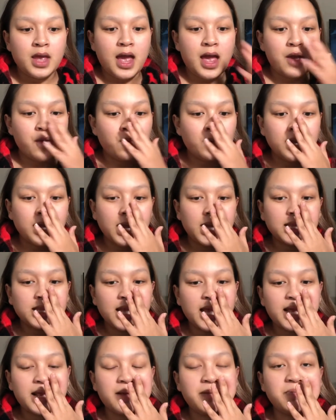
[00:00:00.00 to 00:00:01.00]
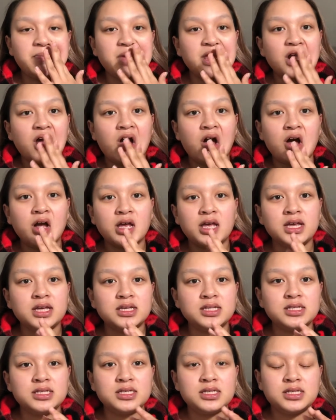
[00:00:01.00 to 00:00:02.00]
I went in like
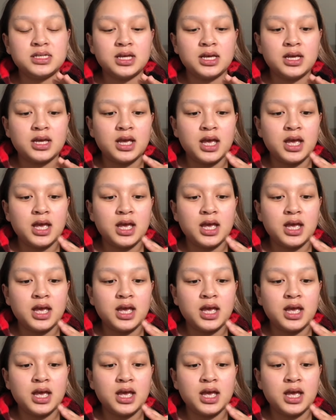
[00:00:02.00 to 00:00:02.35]
mid-August.